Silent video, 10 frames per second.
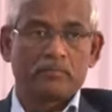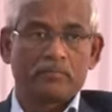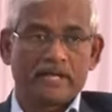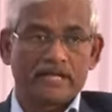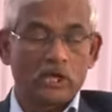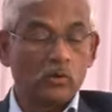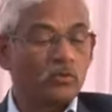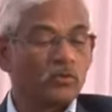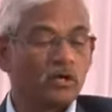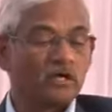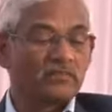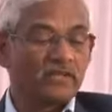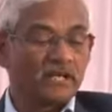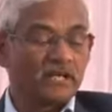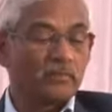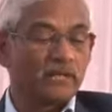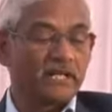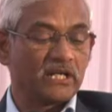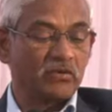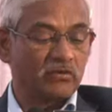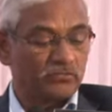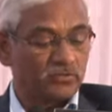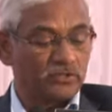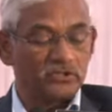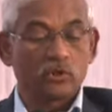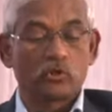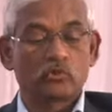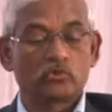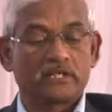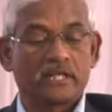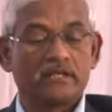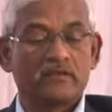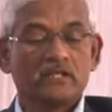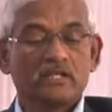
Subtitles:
breakdown or the varietal breakdown of 0238,